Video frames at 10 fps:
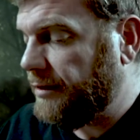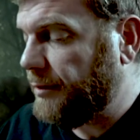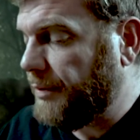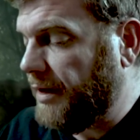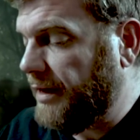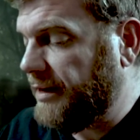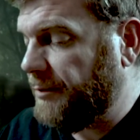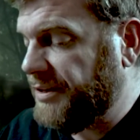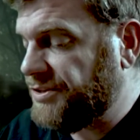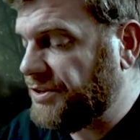The blind had
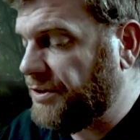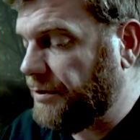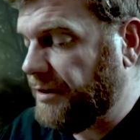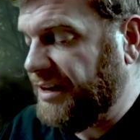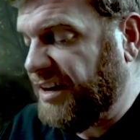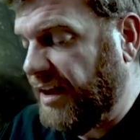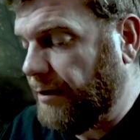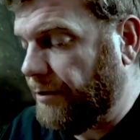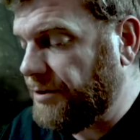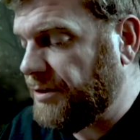been securely
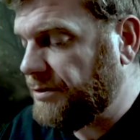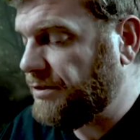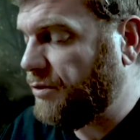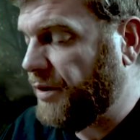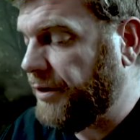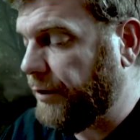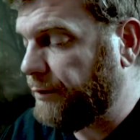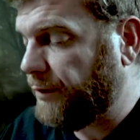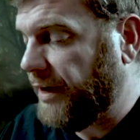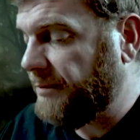nailed to the window
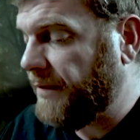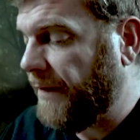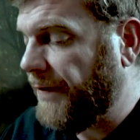frame,